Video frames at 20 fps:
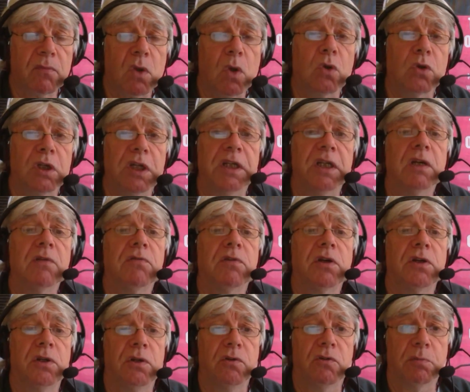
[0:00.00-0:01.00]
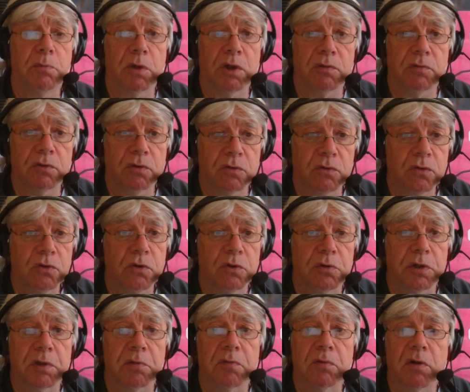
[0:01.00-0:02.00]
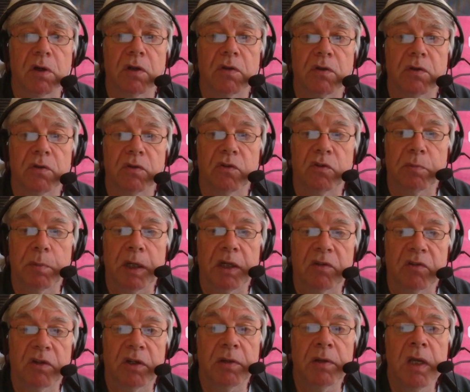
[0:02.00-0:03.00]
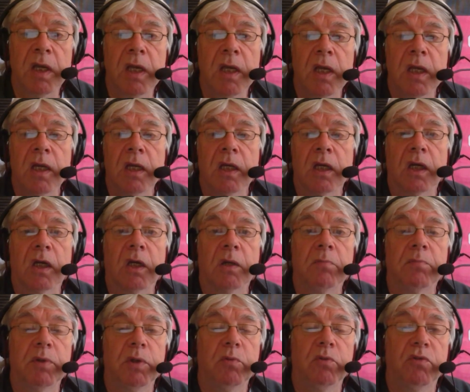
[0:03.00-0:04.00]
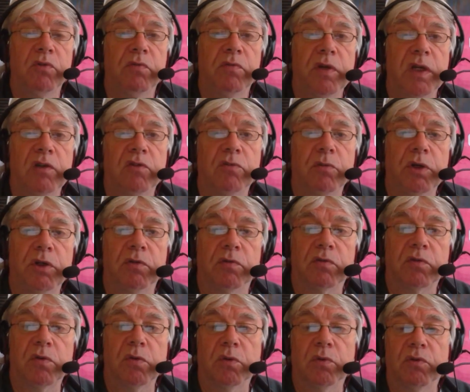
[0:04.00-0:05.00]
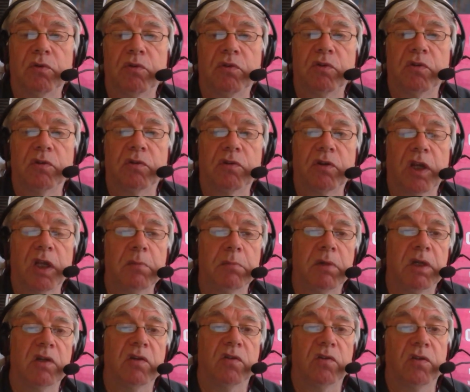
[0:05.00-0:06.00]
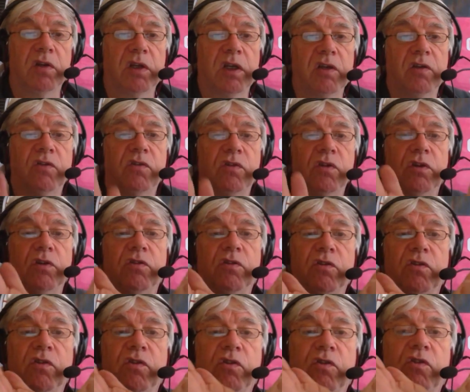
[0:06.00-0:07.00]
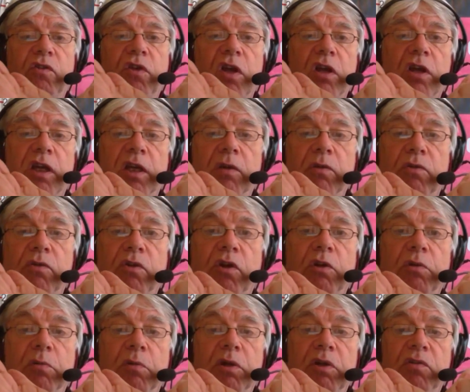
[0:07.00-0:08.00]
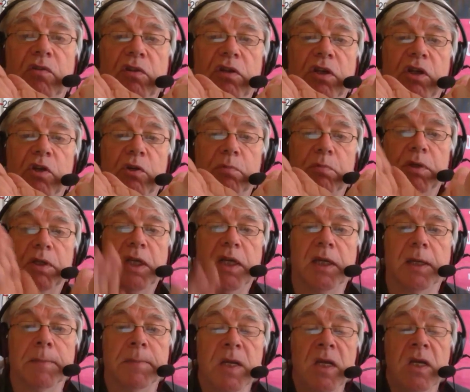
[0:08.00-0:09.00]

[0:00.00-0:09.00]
Oddly enough, I used mine for touring rather than dispatching, but it was a V-twin, of course, so that means the cylinders are stuck out sideways in the open air.